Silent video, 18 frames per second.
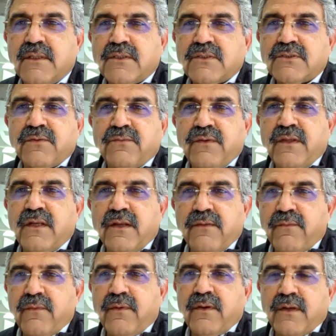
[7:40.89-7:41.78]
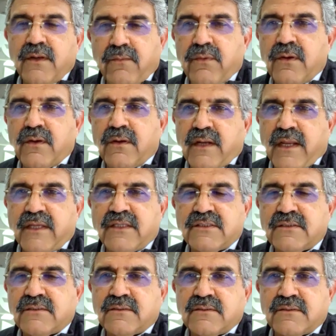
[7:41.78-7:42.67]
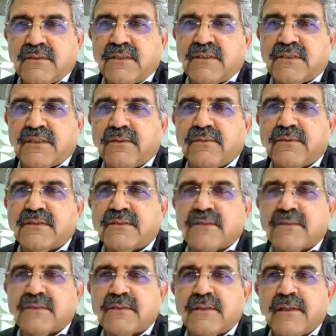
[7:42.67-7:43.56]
So we revolutionized the services.